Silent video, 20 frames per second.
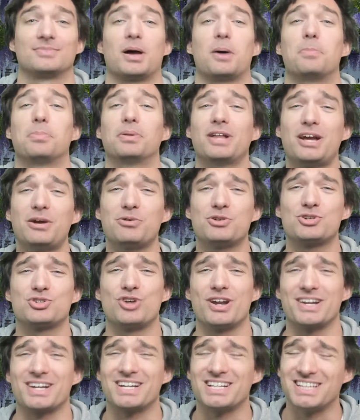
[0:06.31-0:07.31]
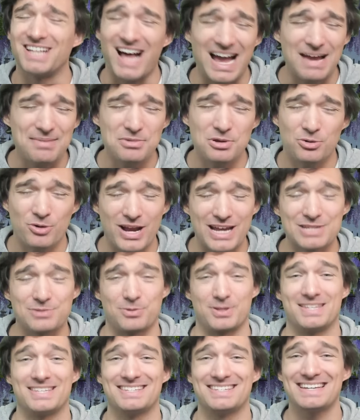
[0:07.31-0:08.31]
A player was trying to climb the ranks
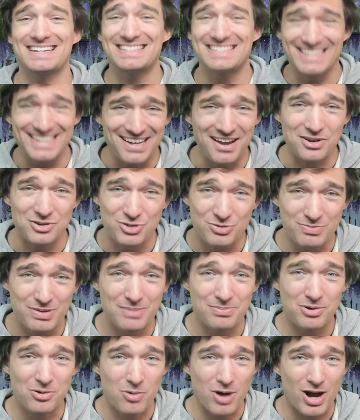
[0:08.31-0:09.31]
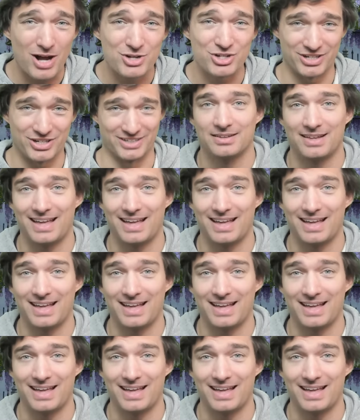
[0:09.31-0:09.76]
with 1,600 people watching.